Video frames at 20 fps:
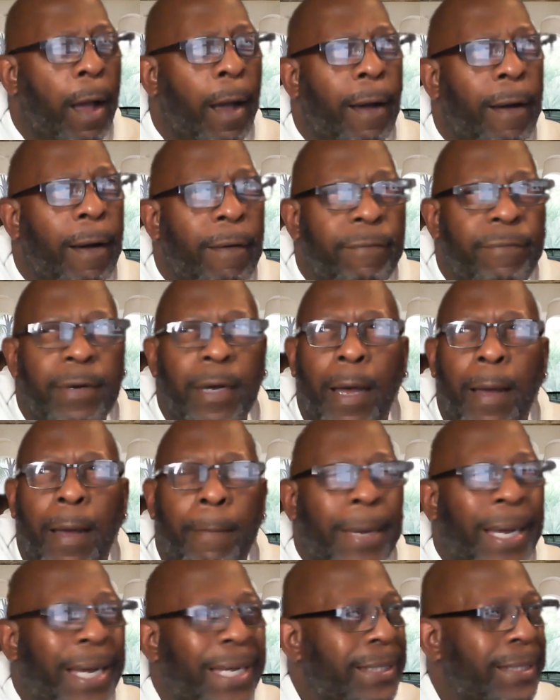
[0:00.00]
of uh,
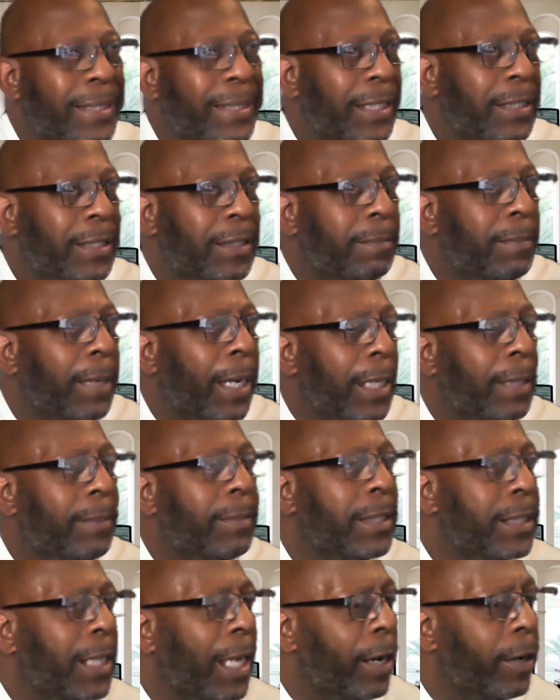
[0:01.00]
my assistant. My
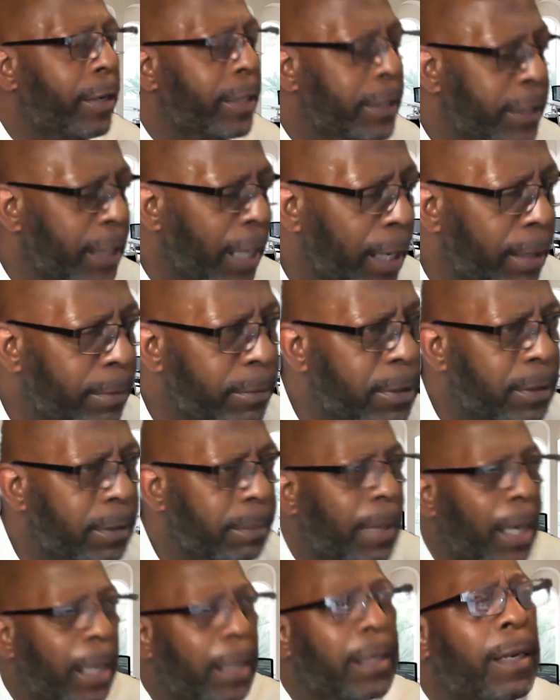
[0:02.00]
name is Larry
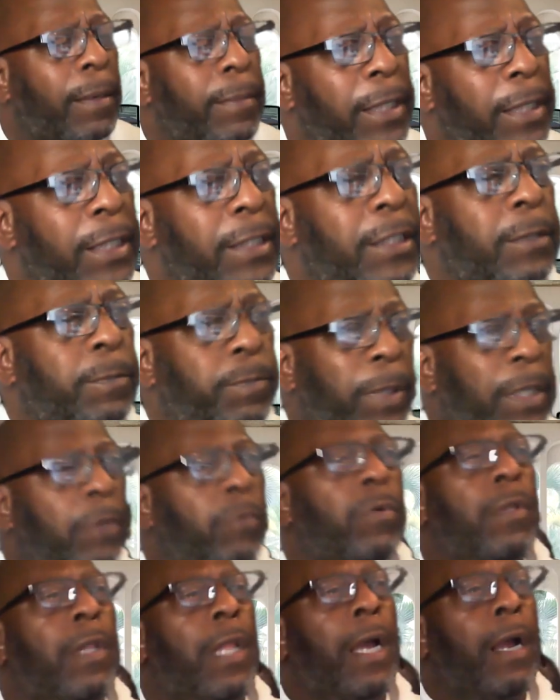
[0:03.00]
James. My company is
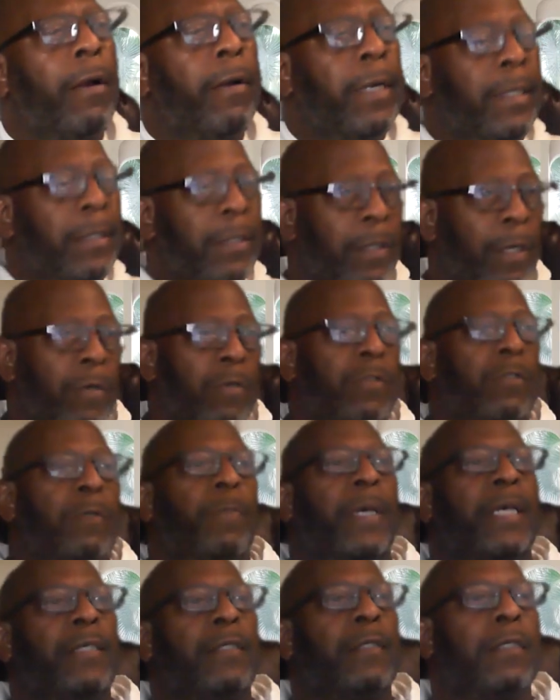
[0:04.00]
Speak with Larry, no
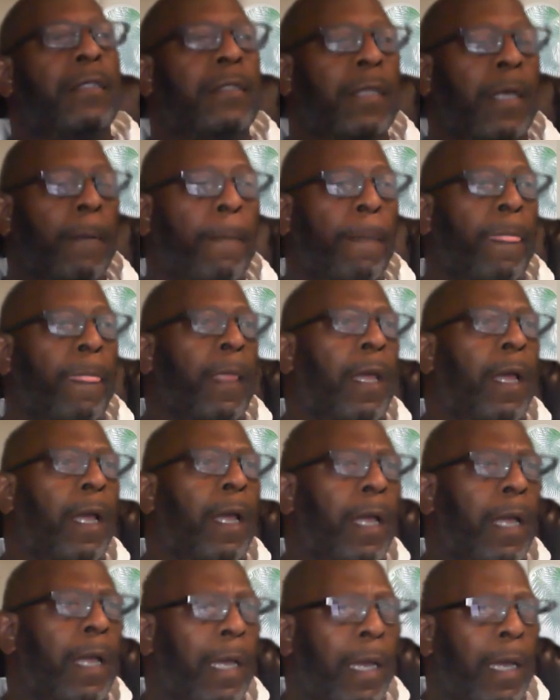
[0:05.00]
spaces.
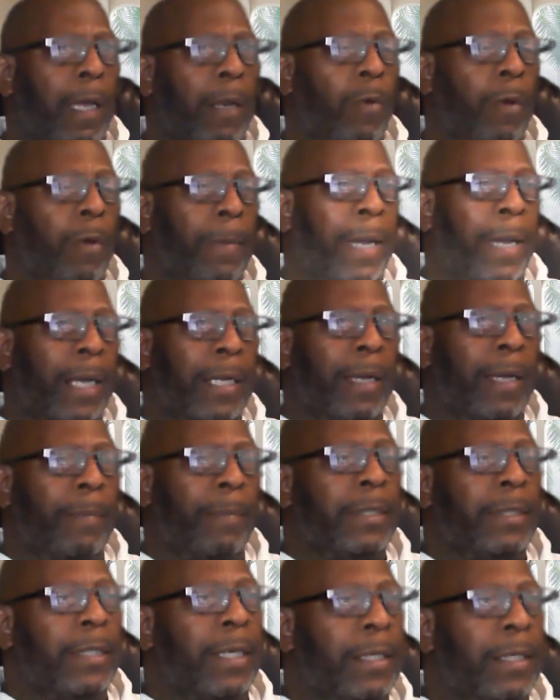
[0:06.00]
And what my
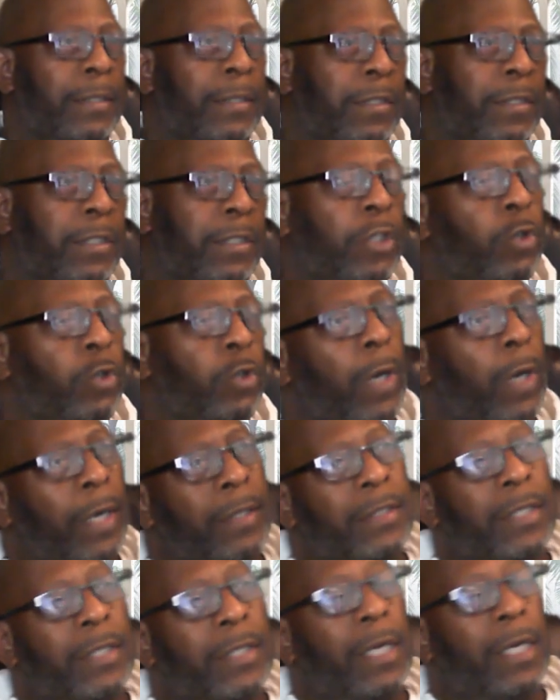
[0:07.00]
company does is teach you how
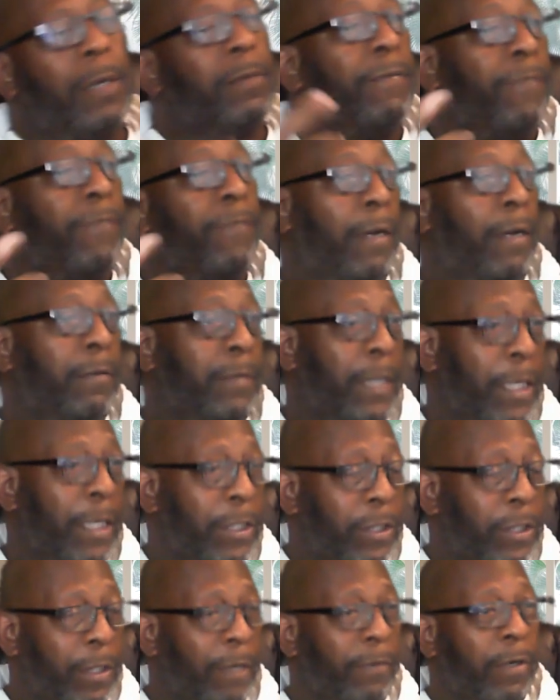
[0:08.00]
to set up the
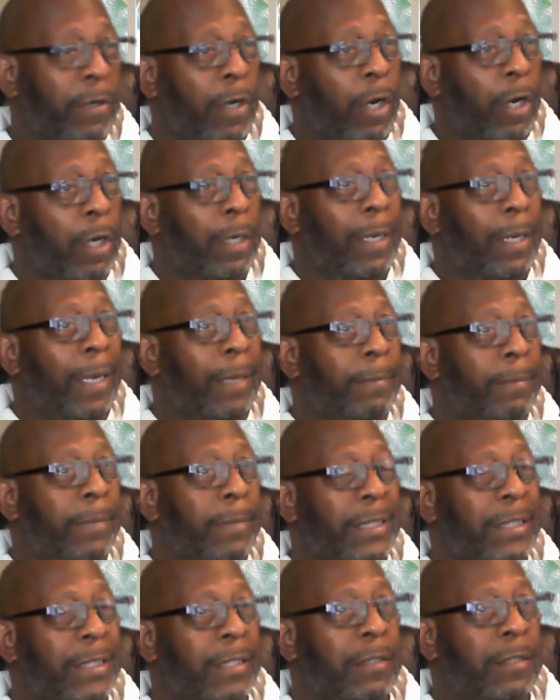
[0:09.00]
foundation of an online
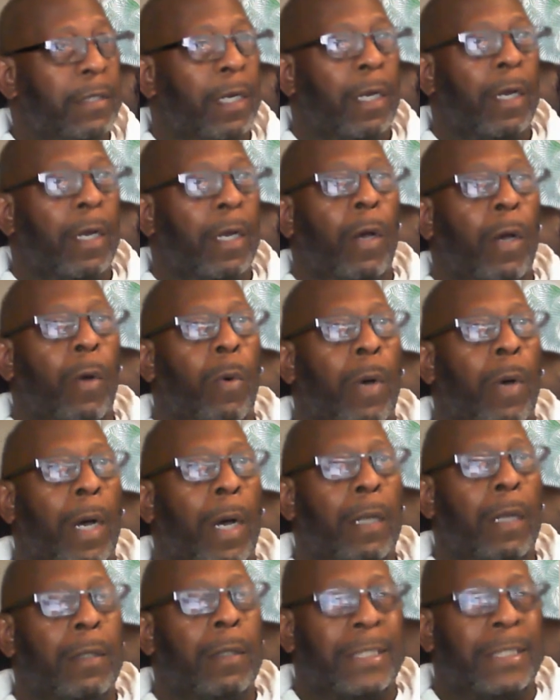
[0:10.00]
business
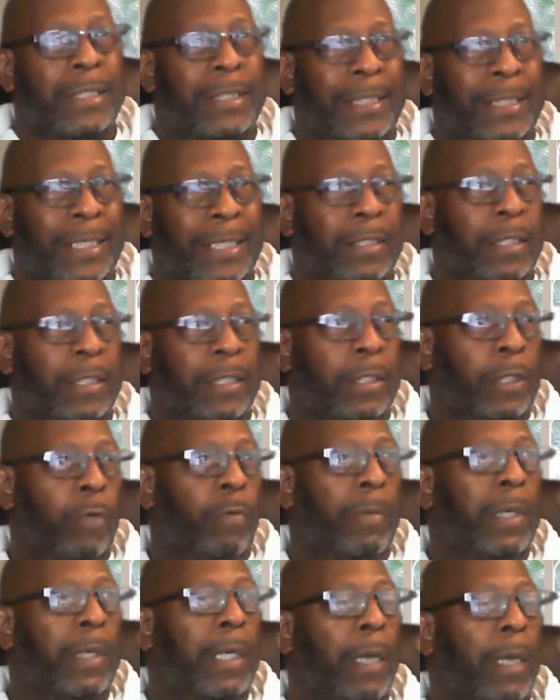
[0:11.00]
while assisting you
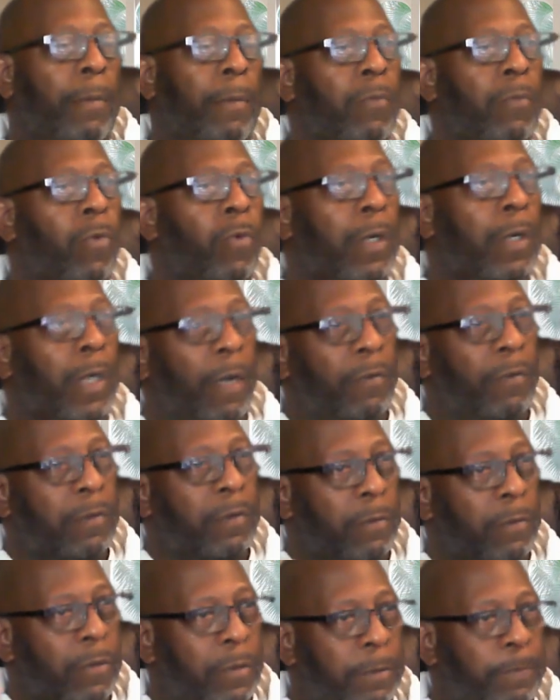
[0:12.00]
becoming more
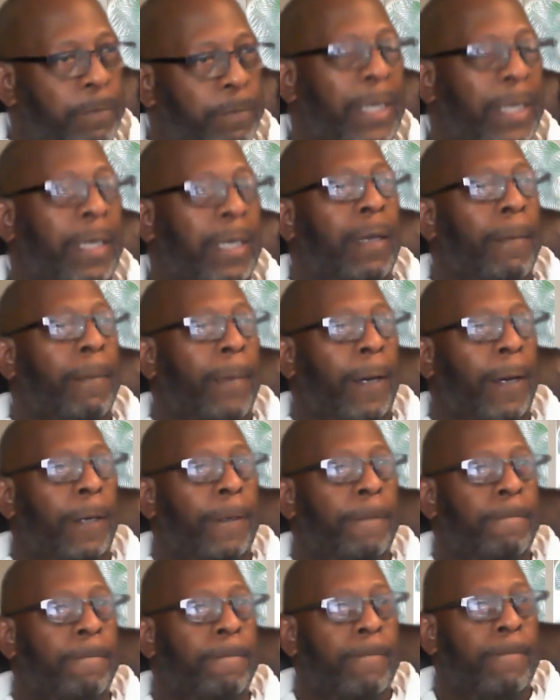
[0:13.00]
comfortable speaking about
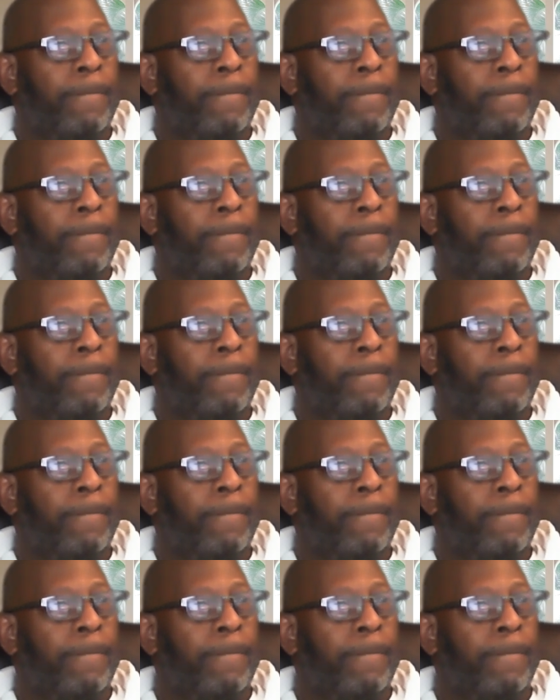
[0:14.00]
it.